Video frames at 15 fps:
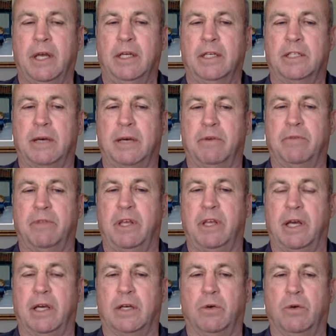some of
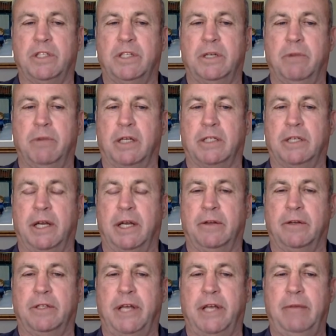the question marks that
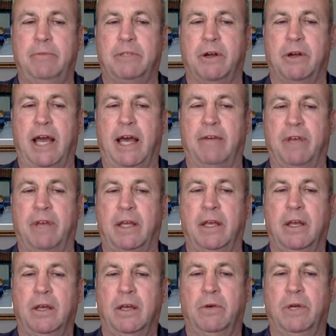other teams are having
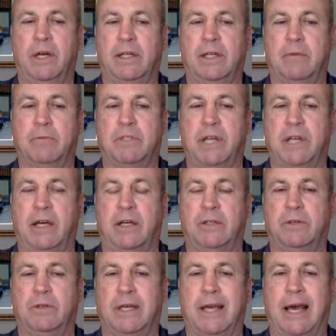when it comes down
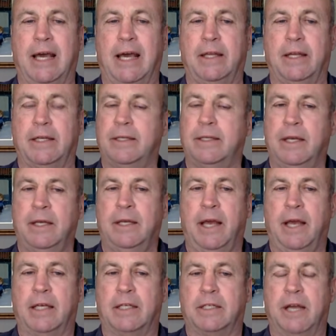to a guy that
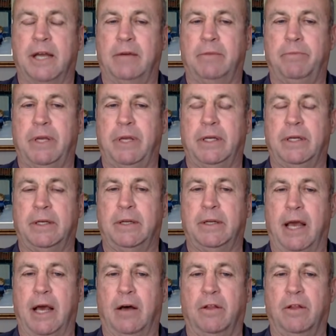has not been
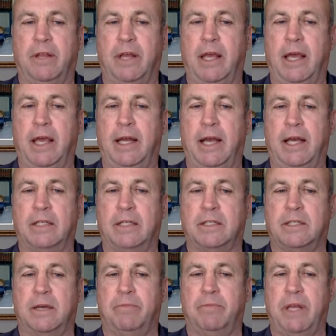healthy and has
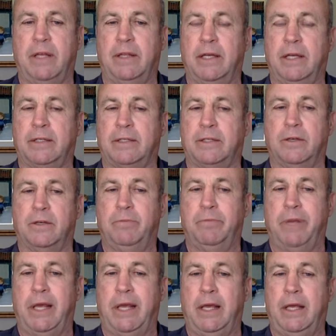something that could
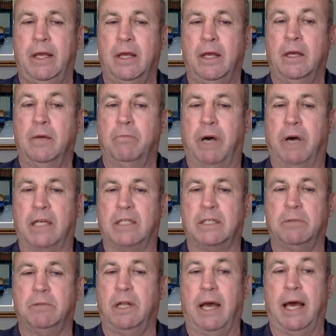be
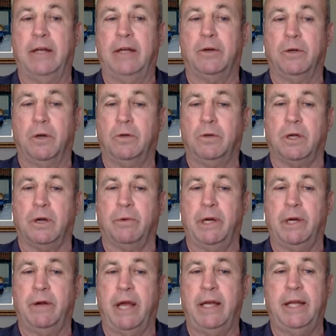possible, I don't know,
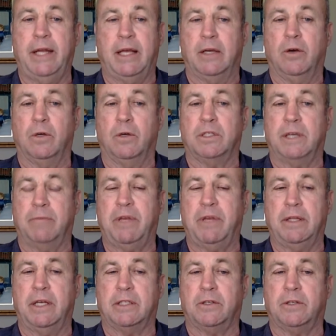career ending or
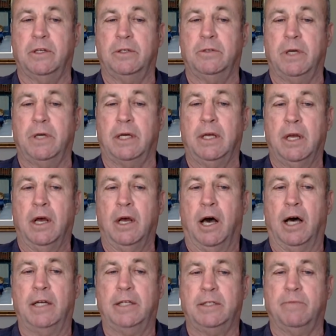something that's going to
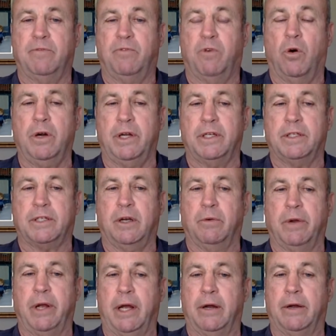haunt him for his
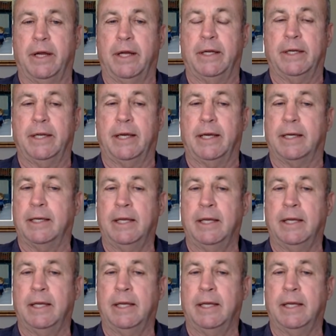career. And